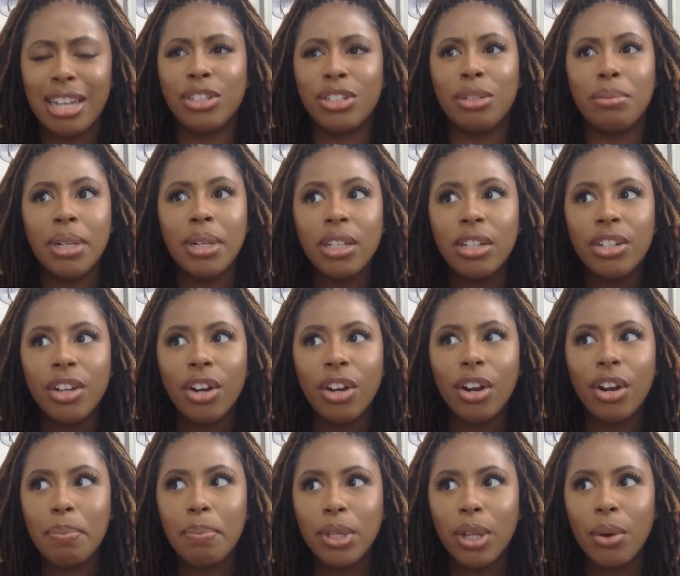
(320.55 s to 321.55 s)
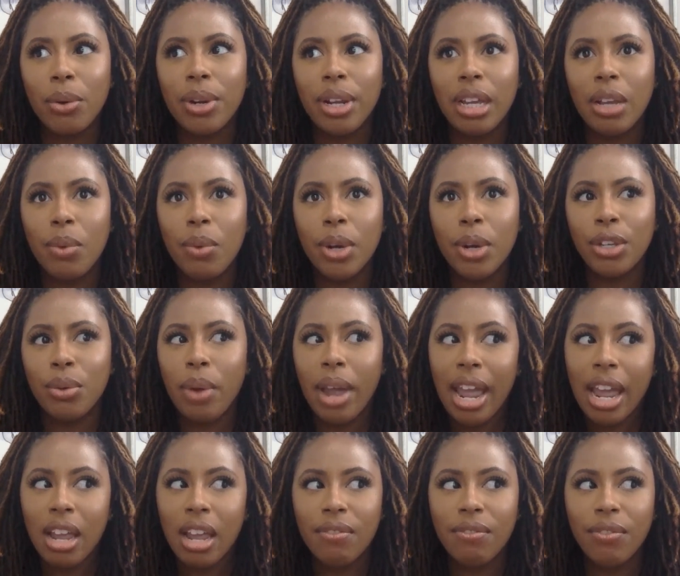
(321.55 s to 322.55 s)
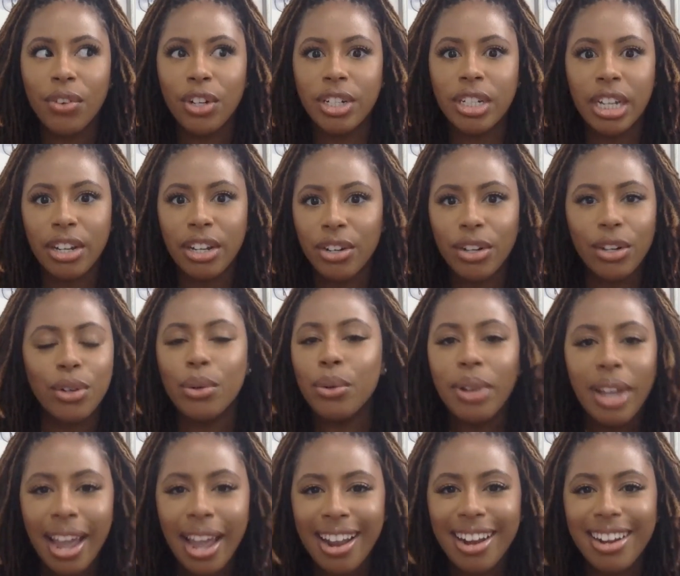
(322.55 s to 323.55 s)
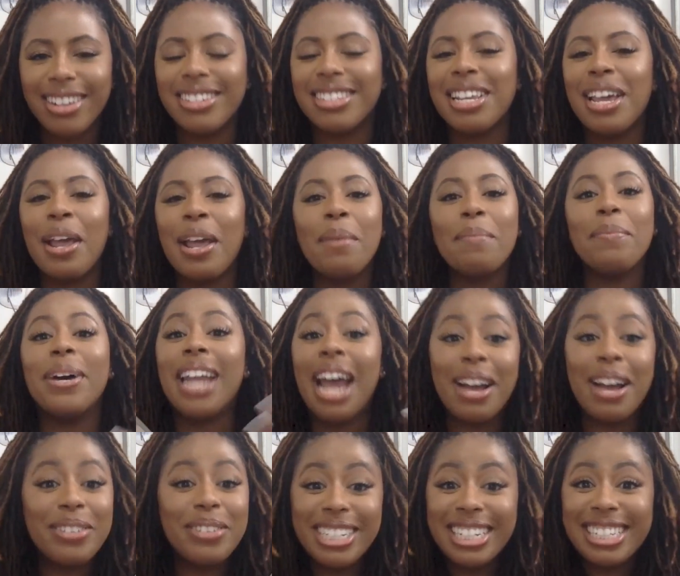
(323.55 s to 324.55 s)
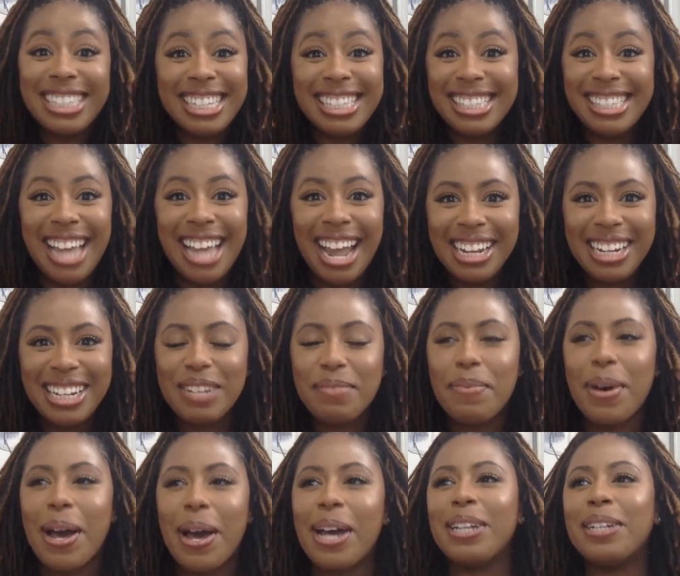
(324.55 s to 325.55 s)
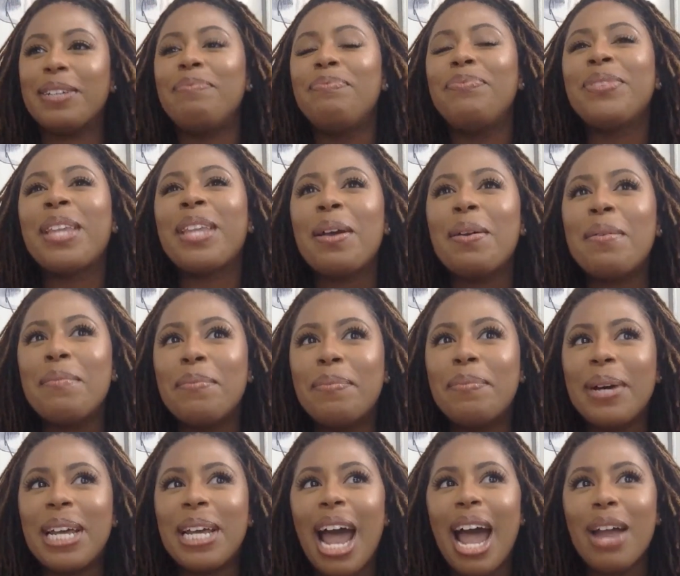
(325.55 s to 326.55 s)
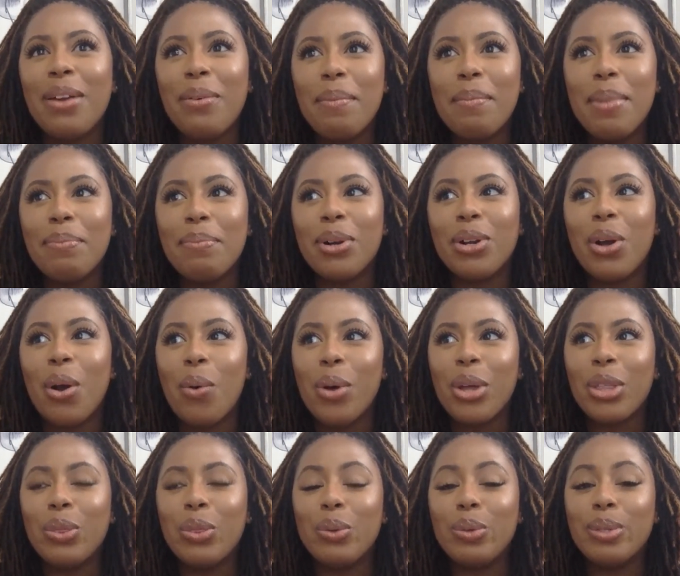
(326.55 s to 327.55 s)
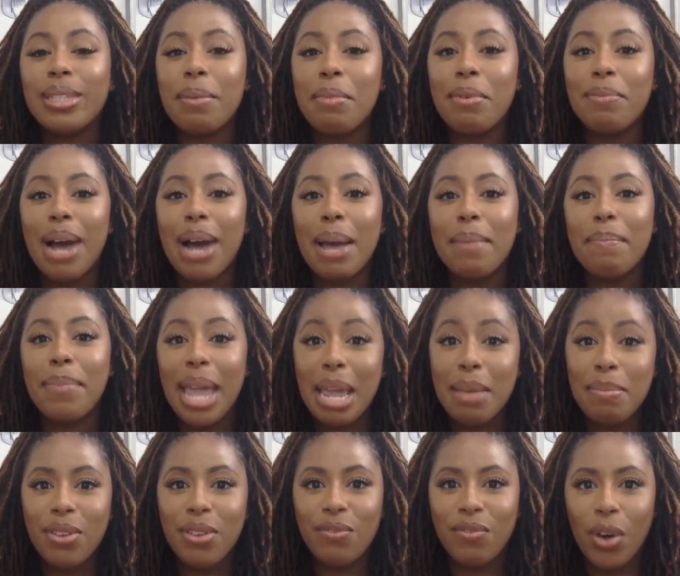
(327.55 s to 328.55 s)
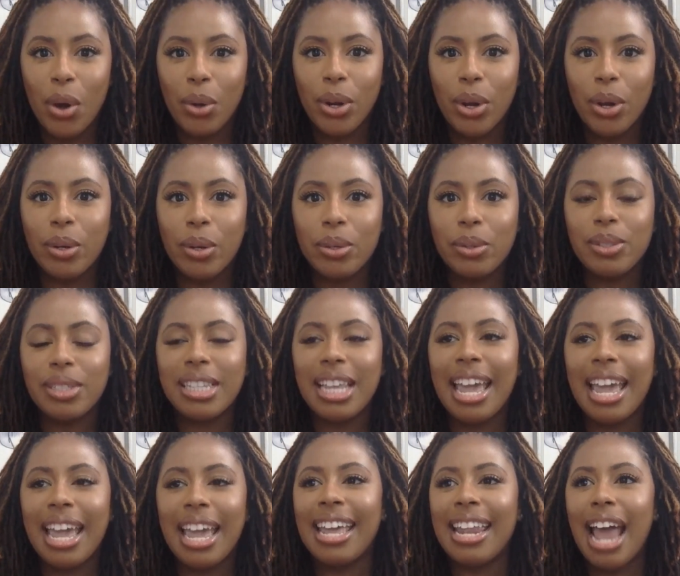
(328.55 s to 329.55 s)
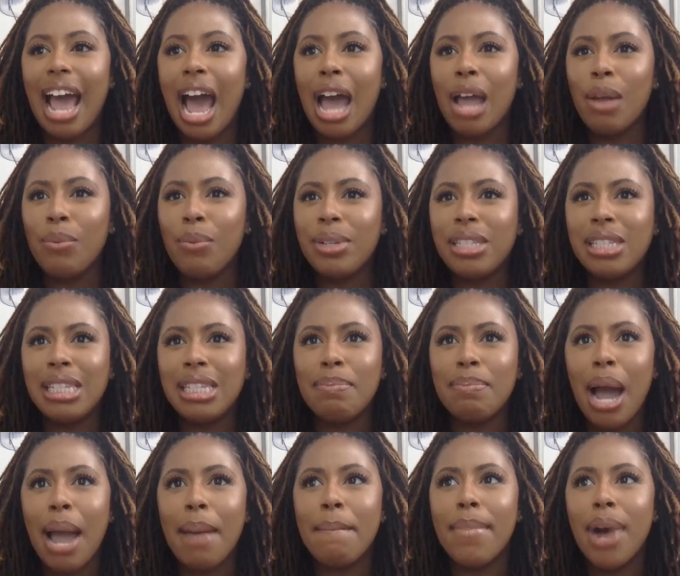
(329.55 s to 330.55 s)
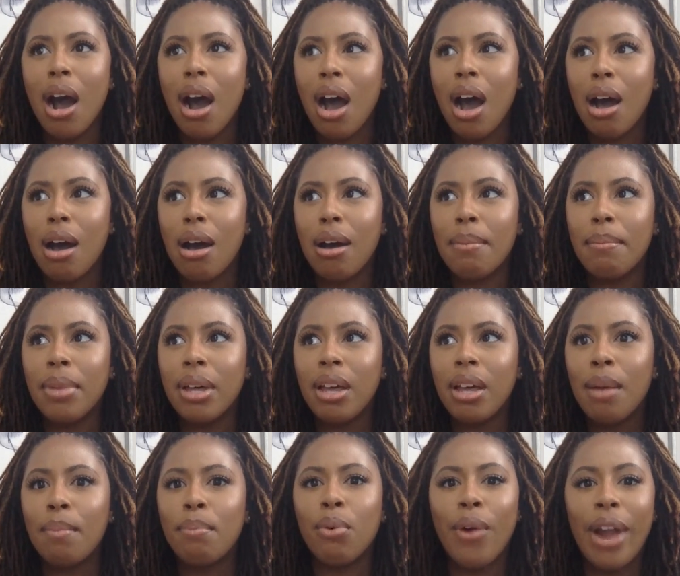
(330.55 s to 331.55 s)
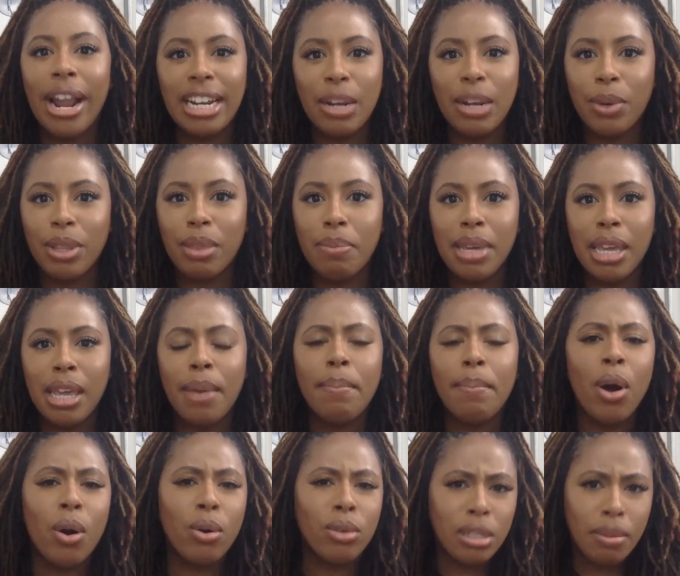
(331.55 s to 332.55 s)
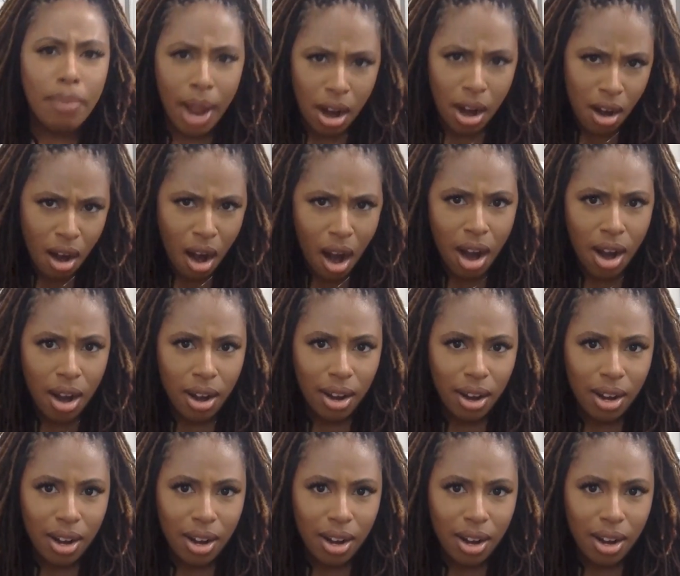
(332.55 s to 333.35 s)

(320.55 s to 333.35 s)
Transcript: Like, Jamilla, you're uploading what you ate for dinner. Who cares? But I was just excited about it. But I remember going through some of my baby photos, and I would see my mom pregnant with me posing by her car,